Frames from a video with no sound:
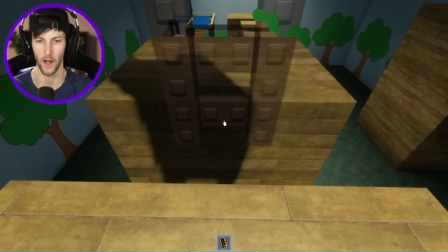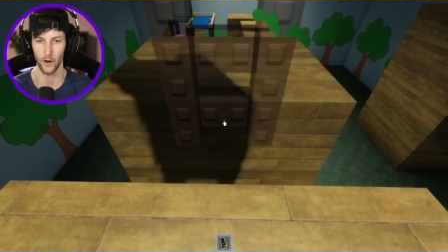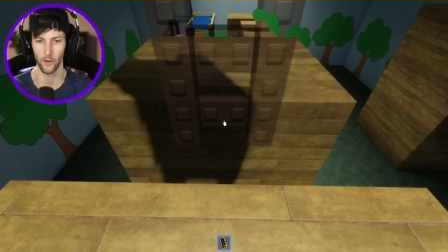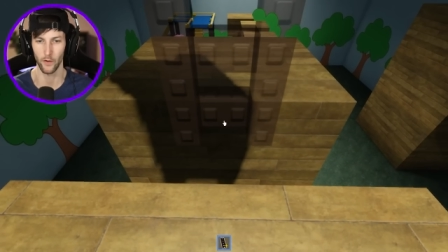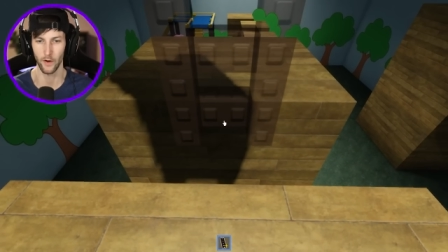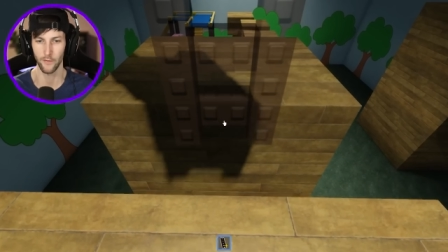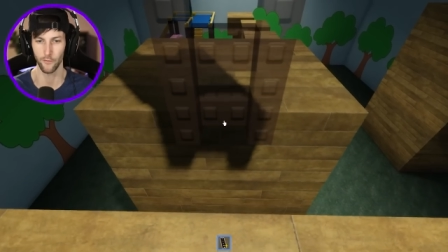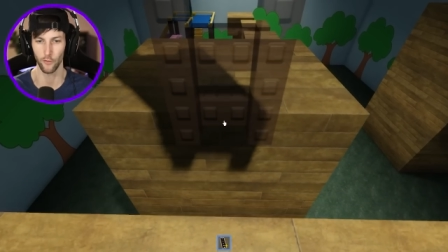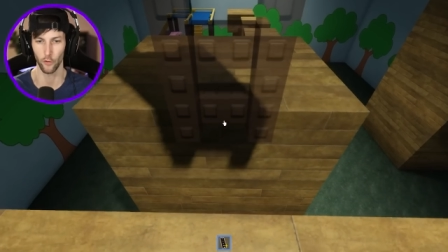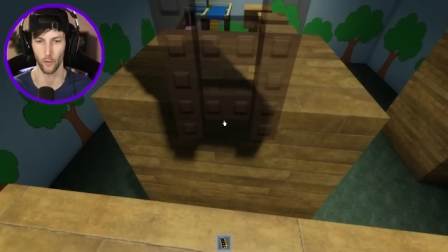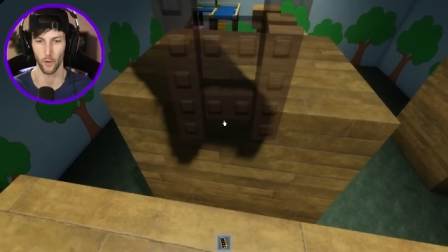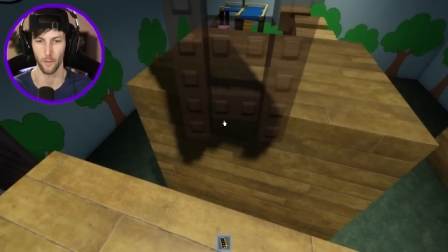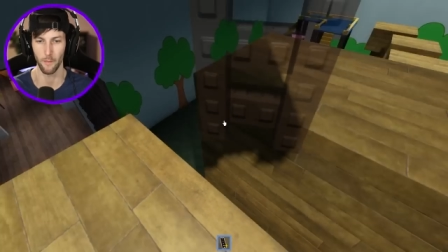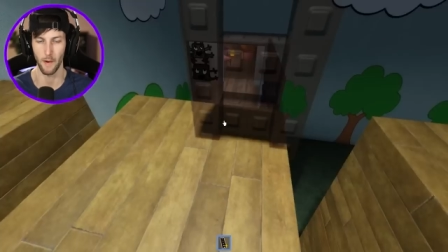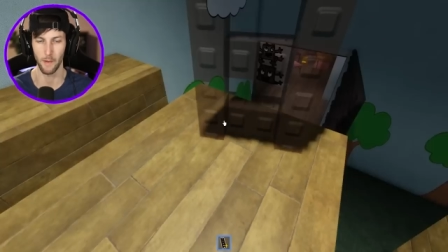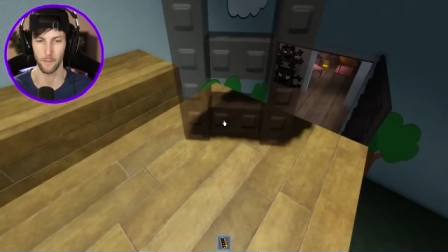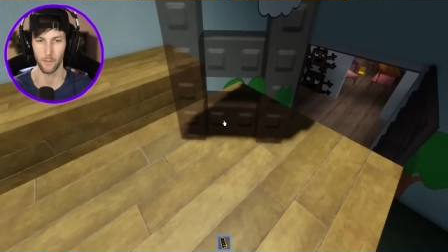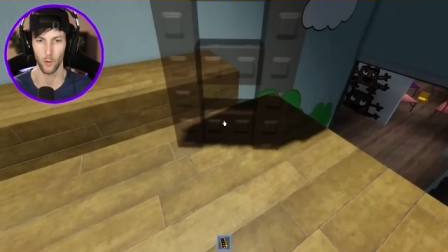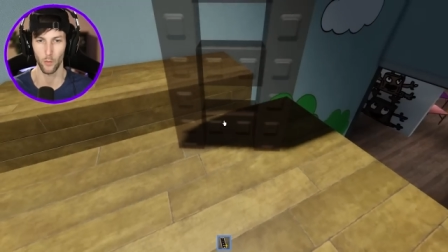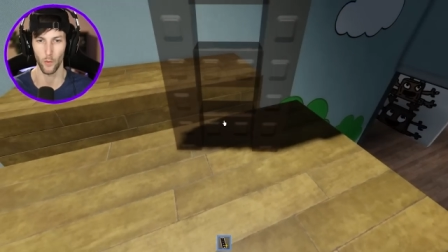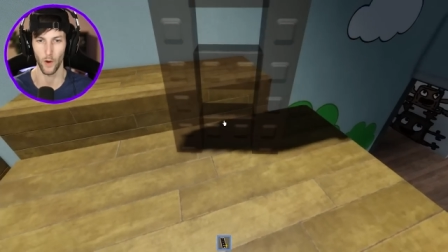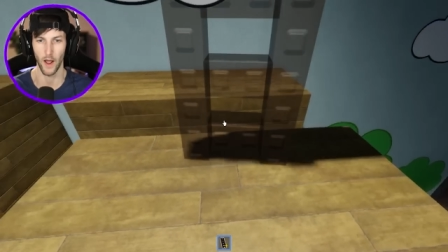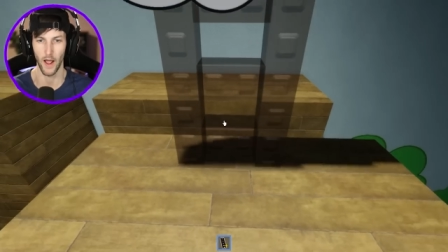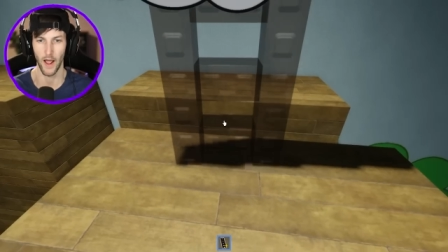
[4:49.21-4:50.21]
I don't even
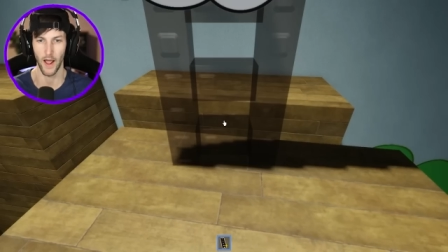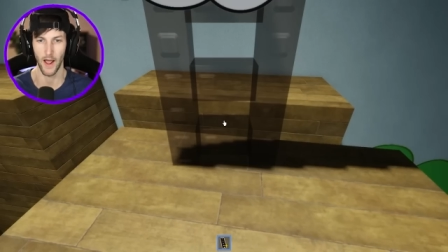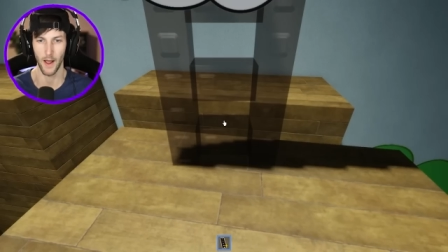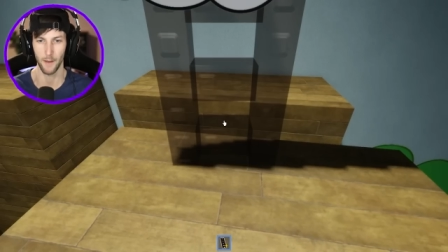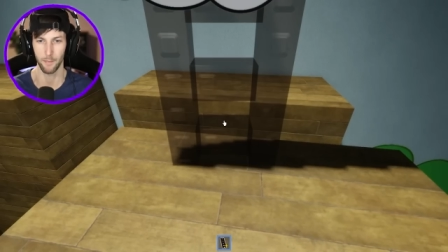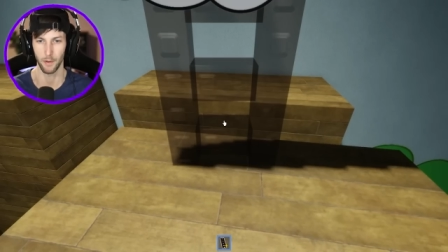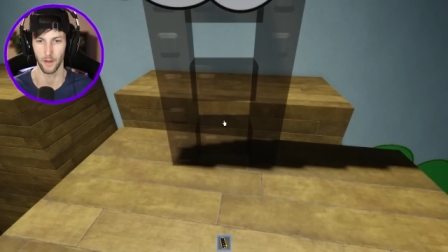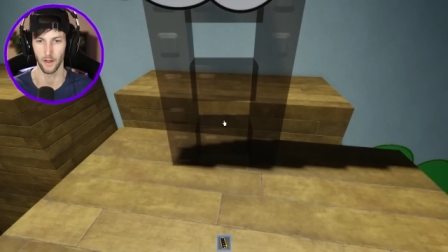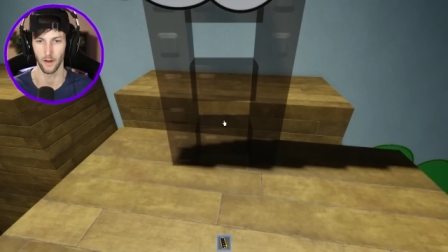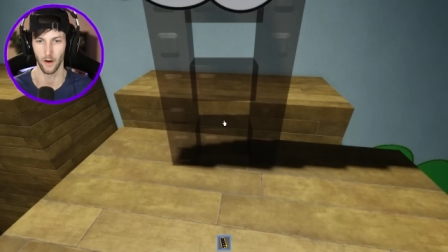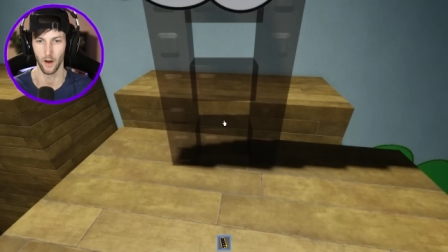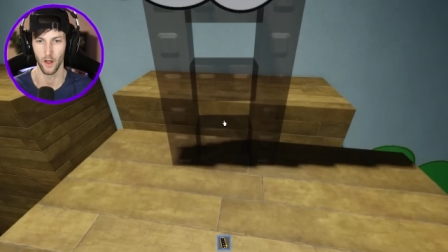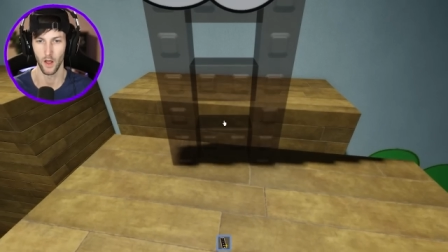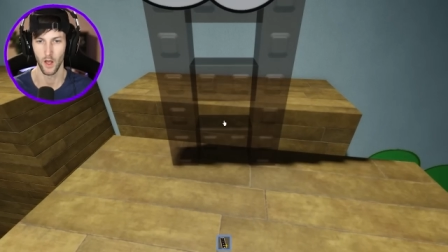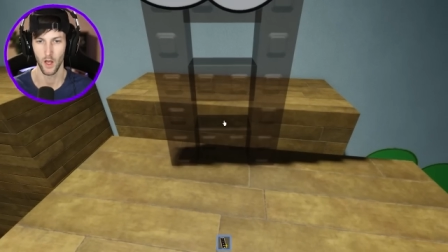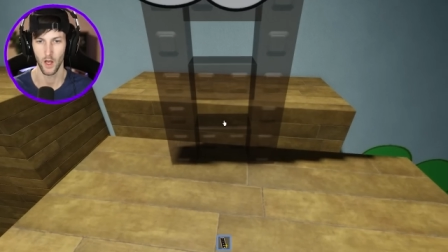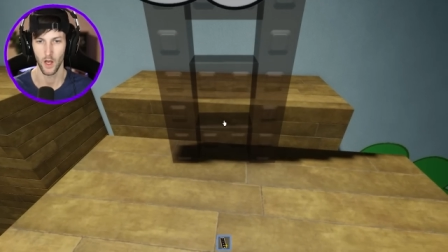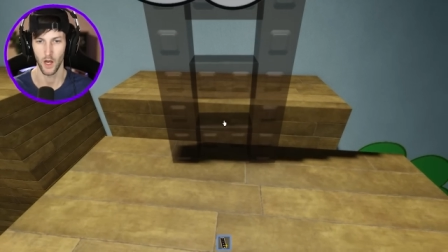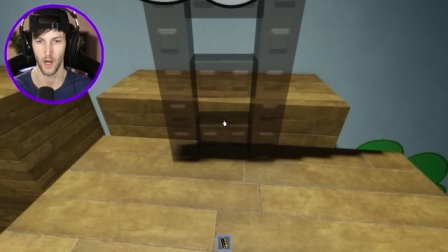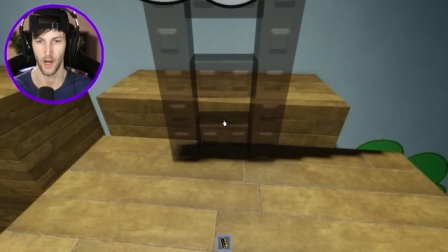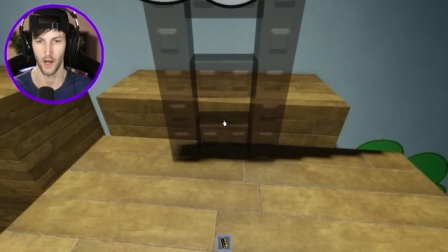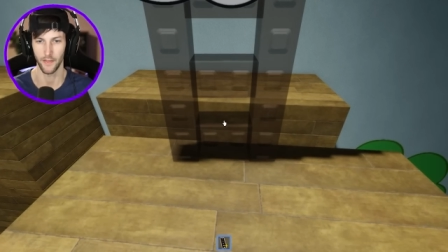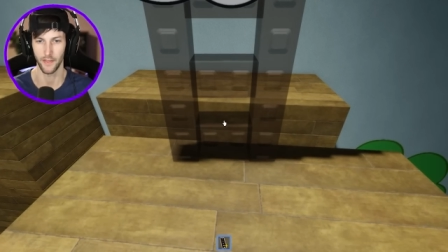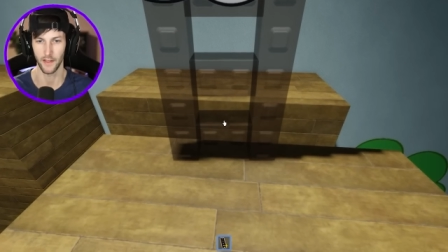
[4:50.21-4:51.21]
remember what happened.
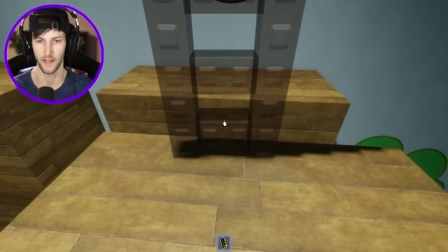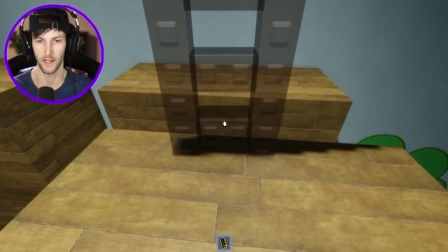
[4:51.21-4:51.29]
I